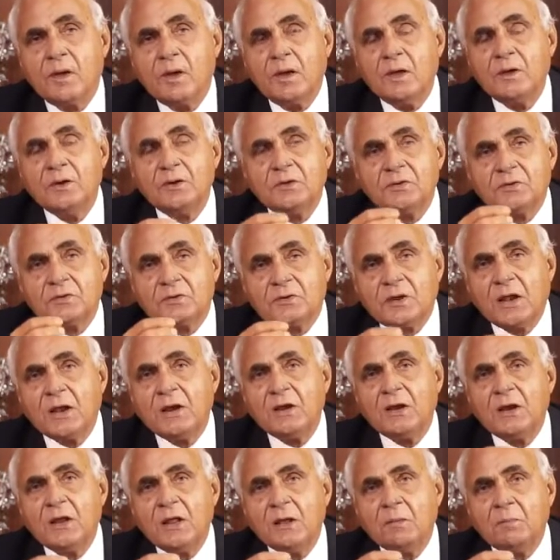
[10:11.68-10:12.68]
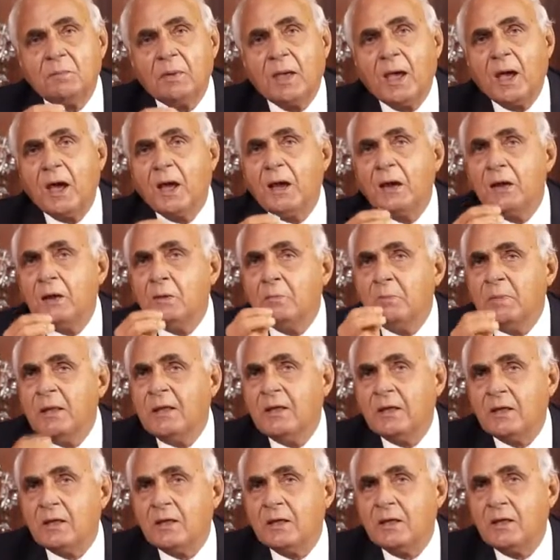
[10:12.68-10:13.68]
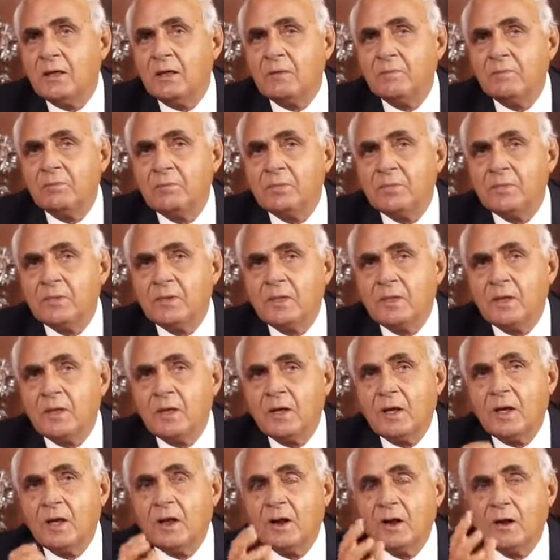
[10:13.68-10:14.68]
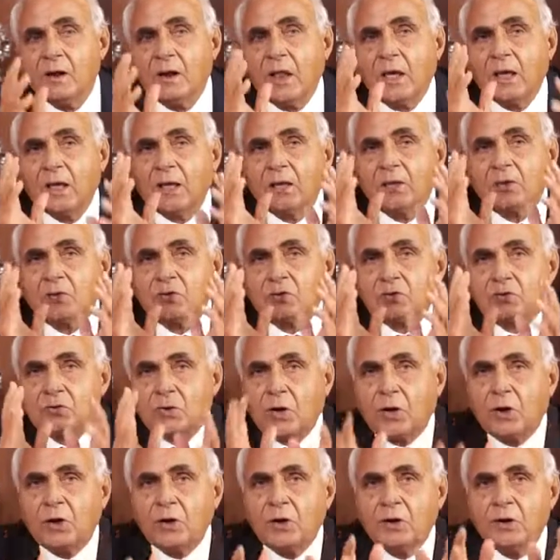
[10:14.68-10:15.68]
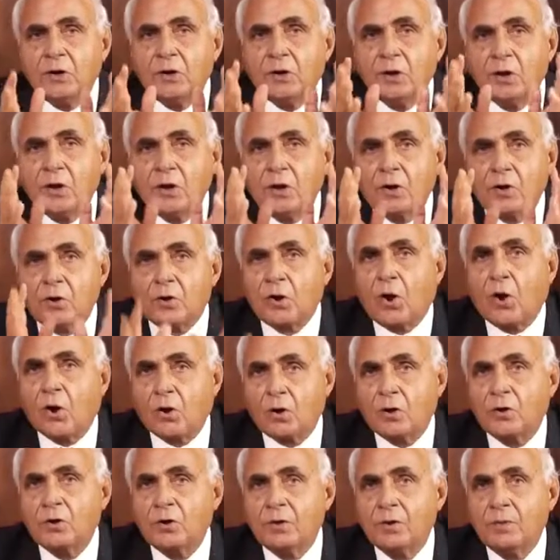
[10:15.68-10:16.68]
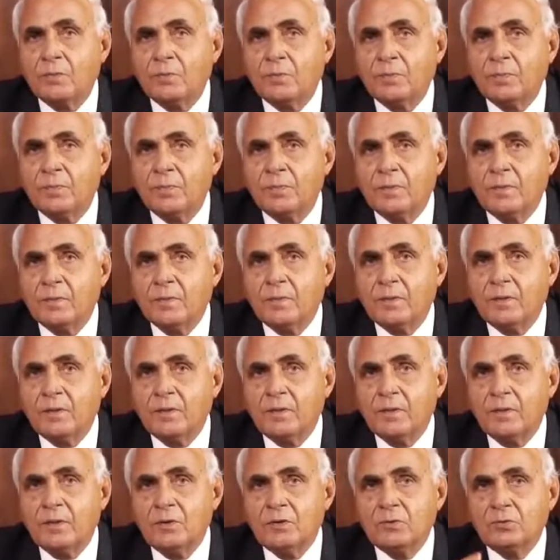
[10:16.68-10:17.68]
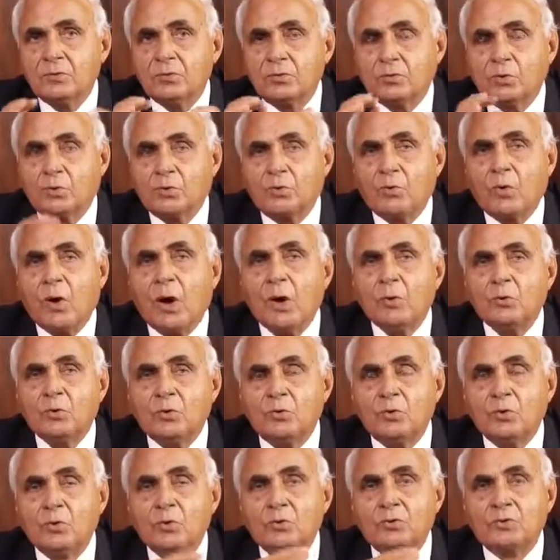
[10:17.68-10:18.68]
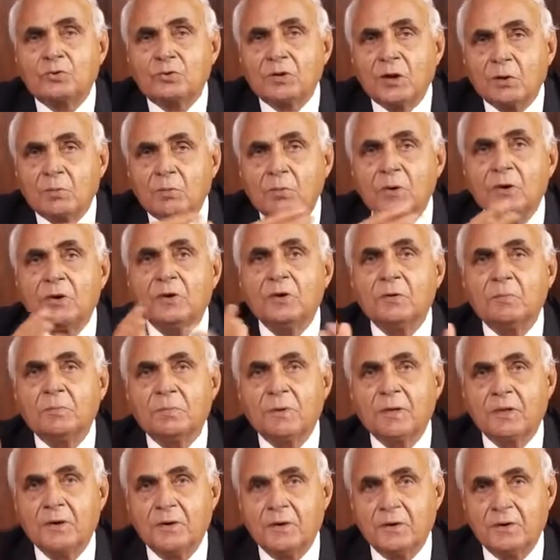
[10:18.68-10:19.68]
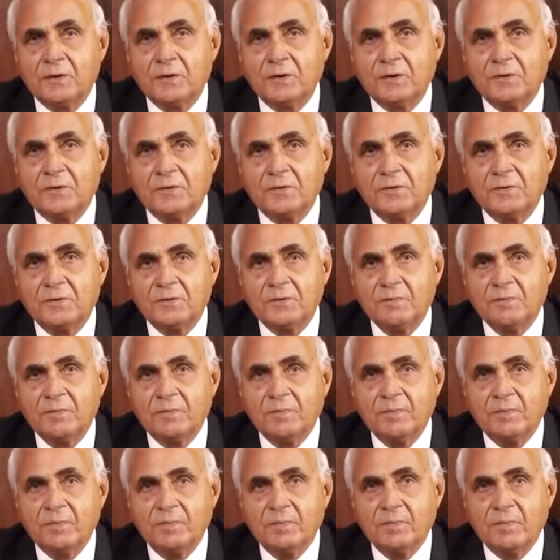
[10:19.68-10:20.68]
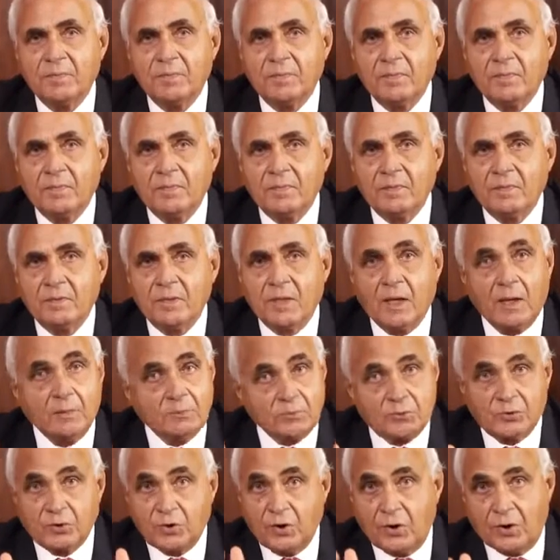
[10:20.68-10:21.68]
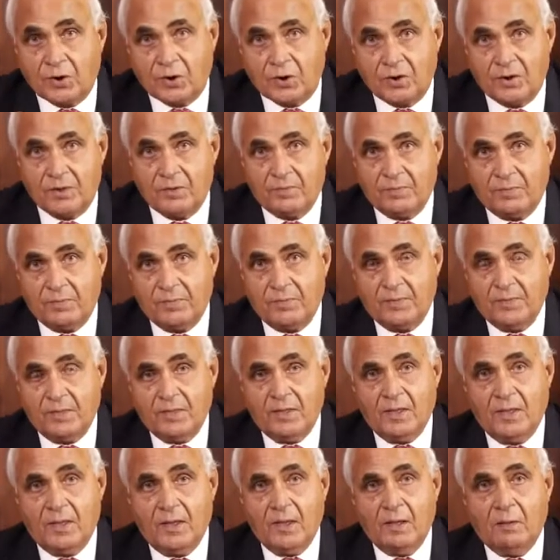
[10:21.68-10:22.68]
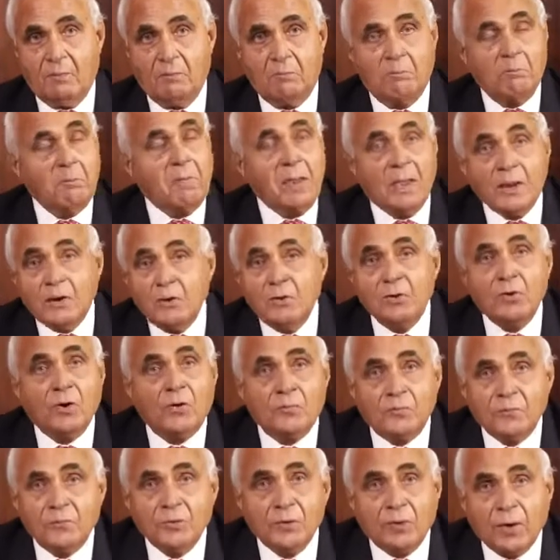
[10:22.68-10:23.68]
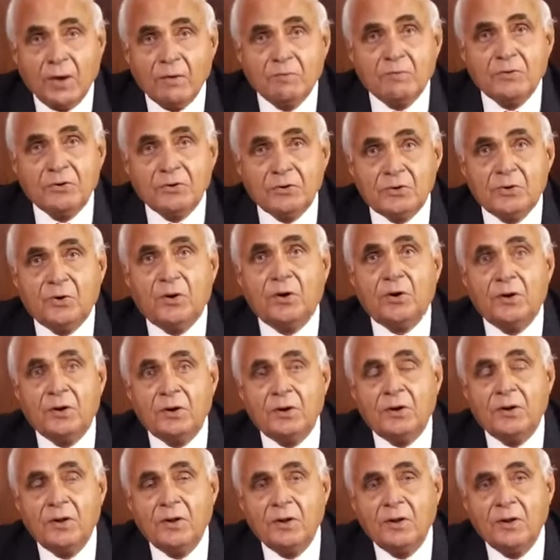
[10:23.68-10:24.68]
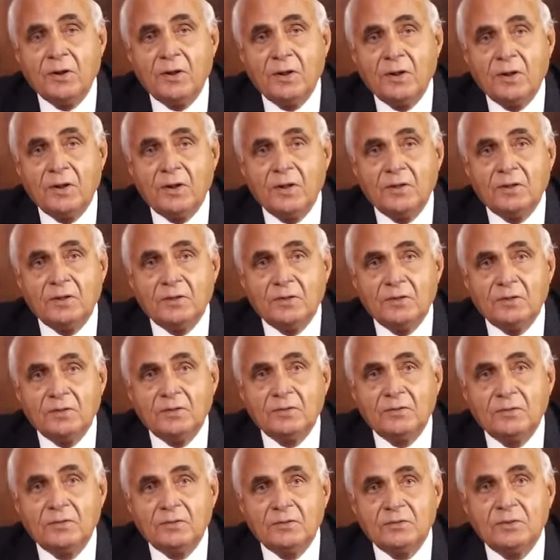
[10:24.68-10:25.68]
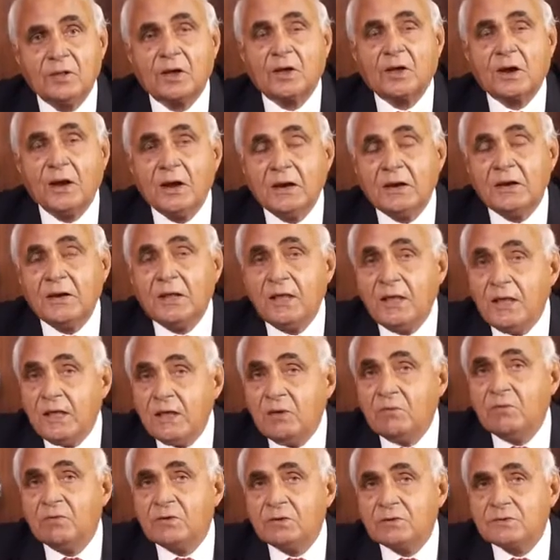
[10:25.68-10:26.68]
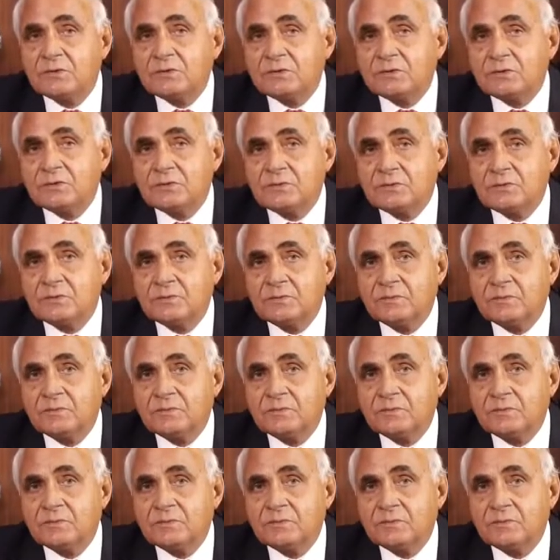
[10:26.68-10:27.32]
in standing behind me like a solid rock throughout those turbulent periods. I'm sure Many of you have enjoyed the great events